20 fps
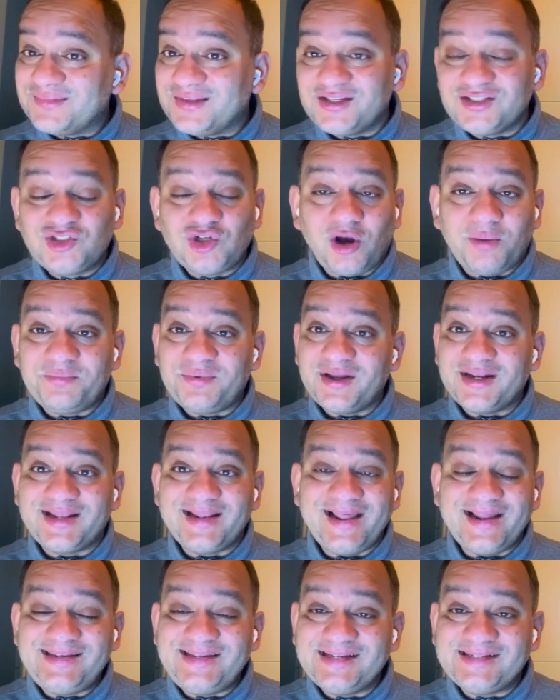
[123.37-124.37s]
Top
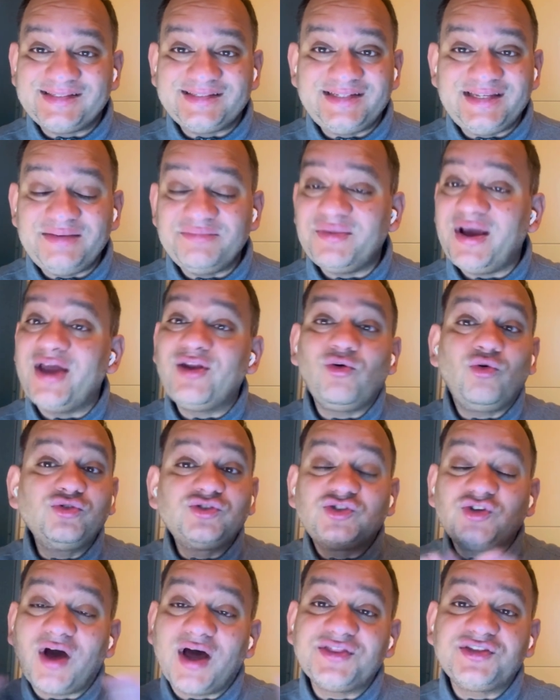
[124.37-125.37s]
athletics team, and
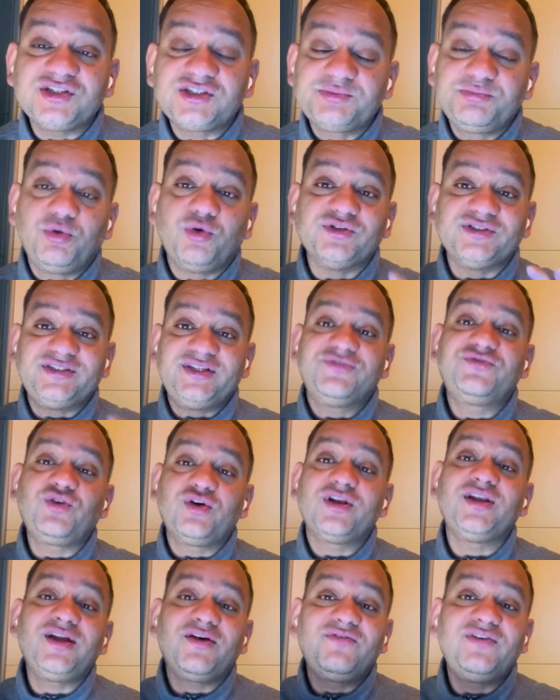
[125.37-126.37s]
also other sports. They've got
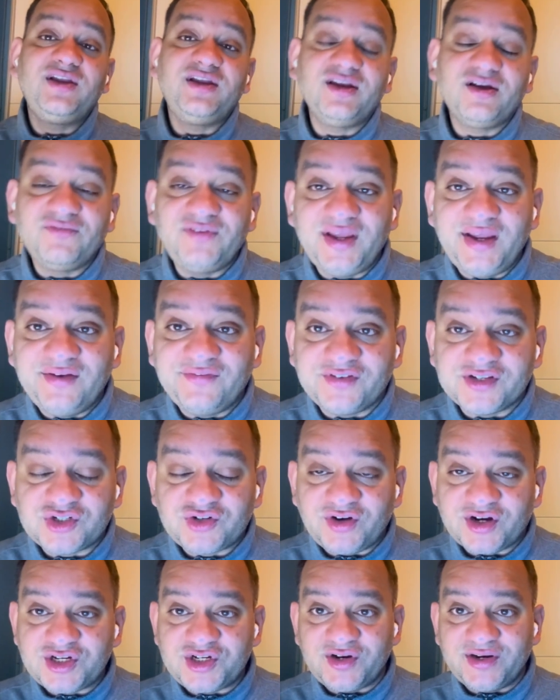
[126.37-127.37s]
lovely
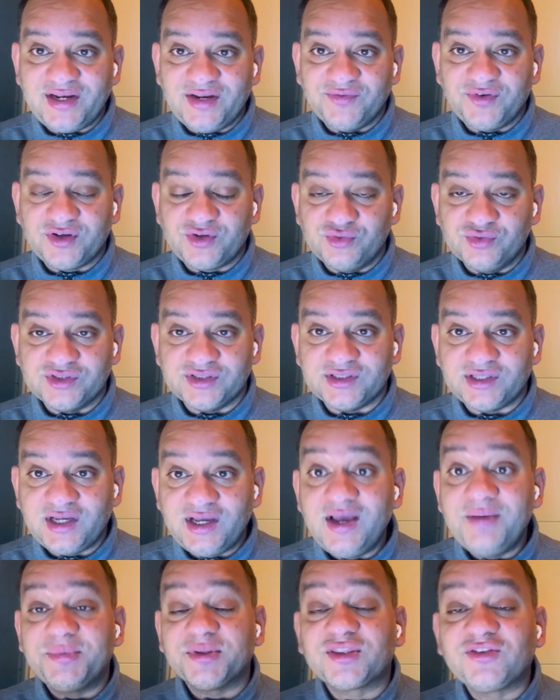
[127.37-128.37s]
infrastructure in Leverkusen.
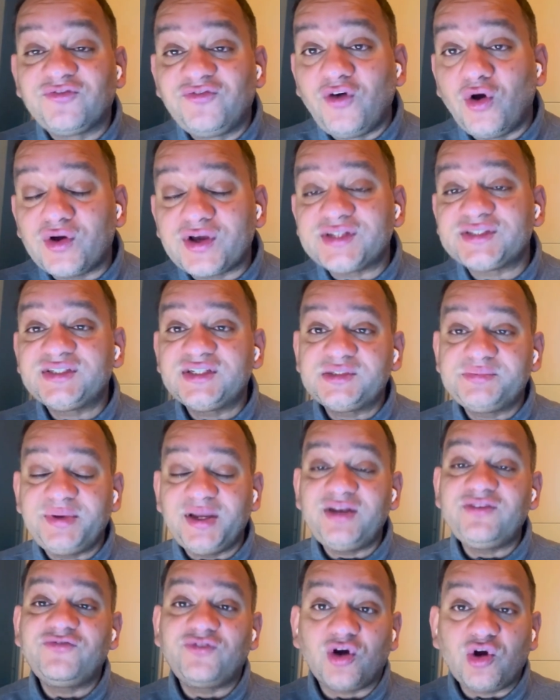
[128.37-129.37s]
But the focus has
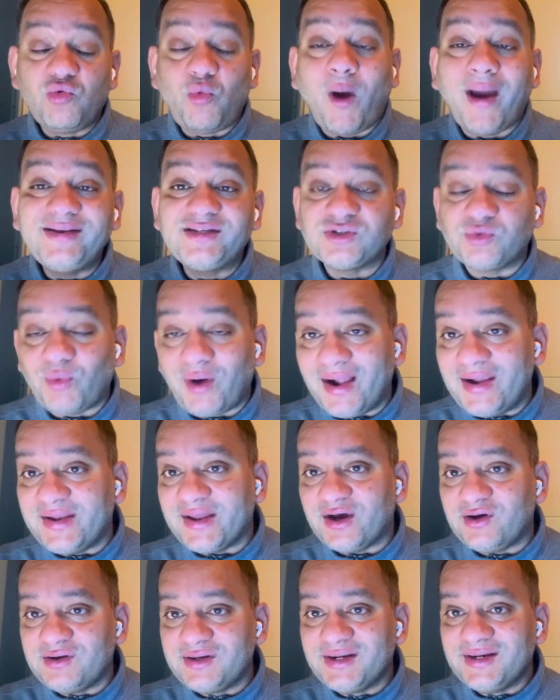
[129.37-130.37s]
been, for quite a while
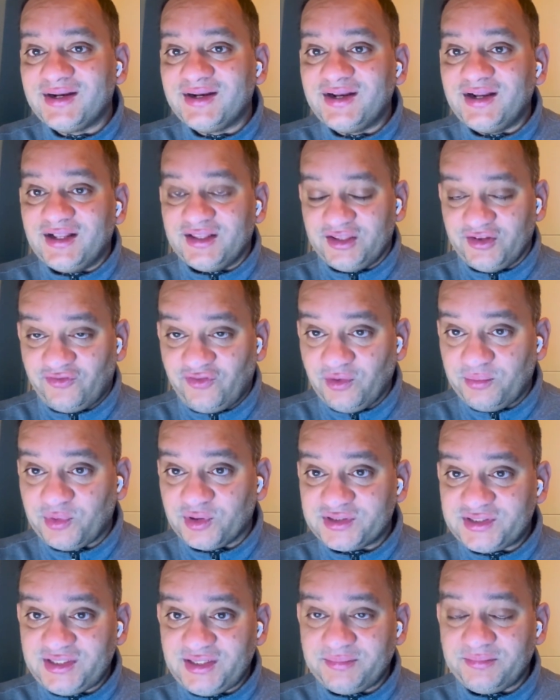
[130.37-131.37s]
now, the football
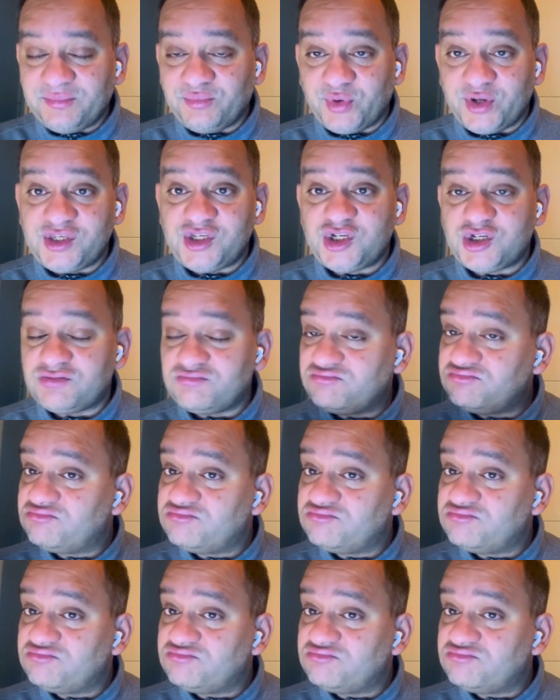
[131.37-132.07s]
team, which